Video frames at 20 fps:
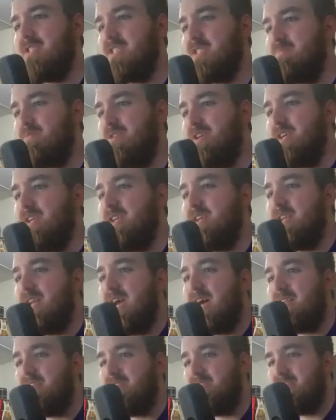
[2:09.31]
He's bringing in
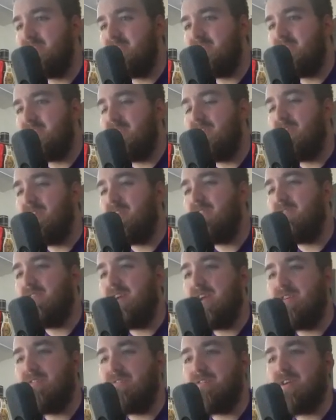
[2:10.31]
Alan Lazard,
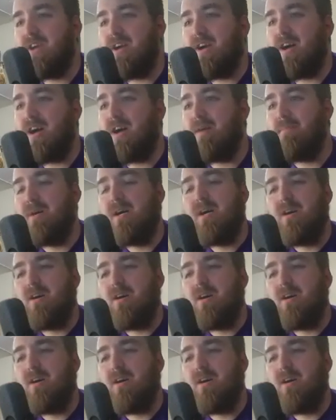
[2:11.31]
Randall Cobb.